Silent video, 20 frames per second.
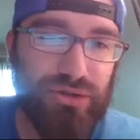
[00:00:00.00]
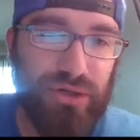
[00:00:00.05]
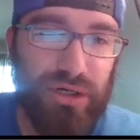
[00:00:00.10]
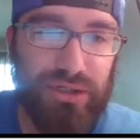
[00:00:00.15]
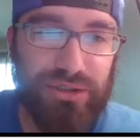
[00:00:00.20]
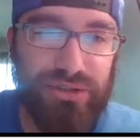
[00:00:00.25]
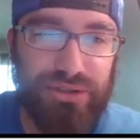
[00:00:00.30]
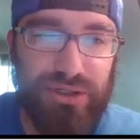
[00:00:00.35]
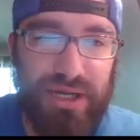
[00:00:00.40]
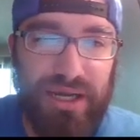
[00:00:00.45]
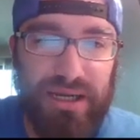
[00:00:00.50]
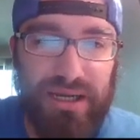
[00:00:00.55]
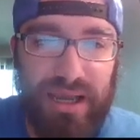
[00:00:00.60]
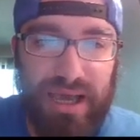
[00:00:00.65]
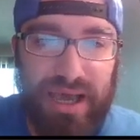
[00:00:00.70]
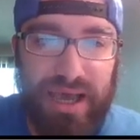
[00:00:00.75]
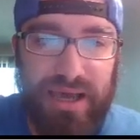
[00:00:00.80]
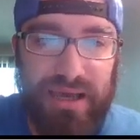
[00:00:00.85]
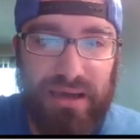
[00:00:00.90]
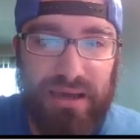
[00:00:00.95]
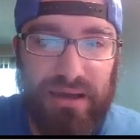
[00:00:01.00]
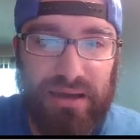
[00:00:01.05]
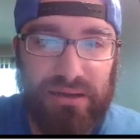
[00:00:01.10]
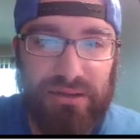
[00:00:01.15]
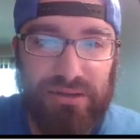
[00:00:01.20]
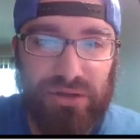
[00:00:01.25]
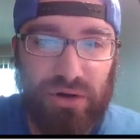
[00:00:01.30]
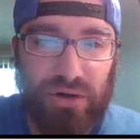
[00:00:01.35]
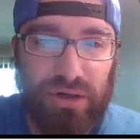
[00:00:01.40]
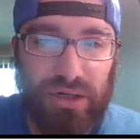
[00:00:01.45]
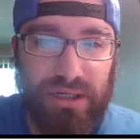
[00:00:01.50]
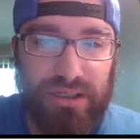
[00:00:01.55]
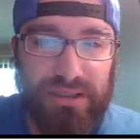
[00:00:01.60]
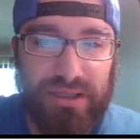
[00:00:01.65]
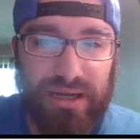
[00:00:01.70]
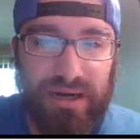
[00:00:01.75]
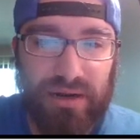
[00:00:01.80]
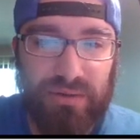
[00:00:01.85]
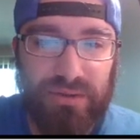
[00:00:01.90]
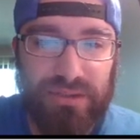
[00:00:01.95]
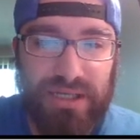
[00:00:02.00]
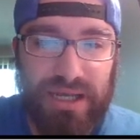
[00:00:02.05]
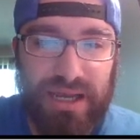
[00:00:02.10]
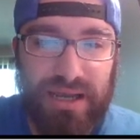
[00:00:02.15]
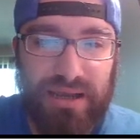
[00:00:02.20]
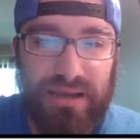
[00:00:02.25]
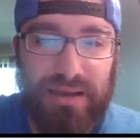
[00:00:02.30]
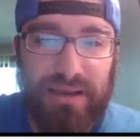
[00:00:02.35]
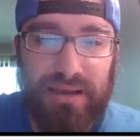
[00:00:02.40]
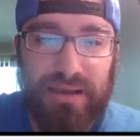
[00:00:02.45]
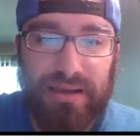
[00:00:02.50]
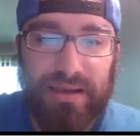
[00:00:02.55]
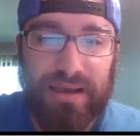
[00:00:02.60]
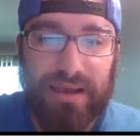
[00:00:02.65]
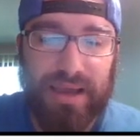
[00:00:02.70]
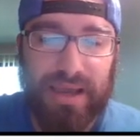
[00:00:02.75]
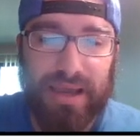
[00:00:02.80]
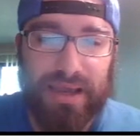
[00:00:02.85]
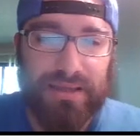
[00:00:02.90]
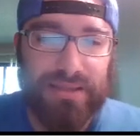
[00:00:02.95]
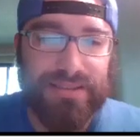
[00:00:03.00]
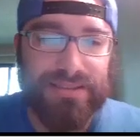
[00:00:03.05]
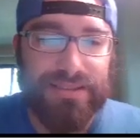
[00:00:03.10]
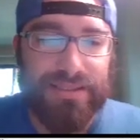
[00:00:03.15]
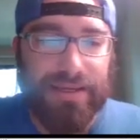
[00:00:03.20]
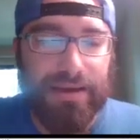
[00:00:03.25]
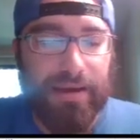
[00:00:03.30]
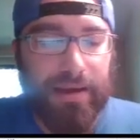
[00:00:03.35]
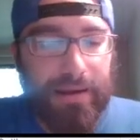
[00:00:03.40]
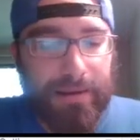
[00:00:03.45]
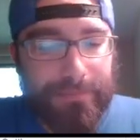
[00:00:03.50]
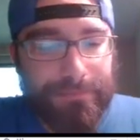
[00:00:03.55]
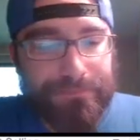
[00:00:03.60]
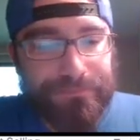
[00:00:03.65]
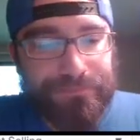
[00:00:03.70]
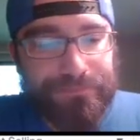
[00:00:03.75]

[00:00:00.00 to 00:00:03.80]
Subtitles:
deck at a Target that I was at, and I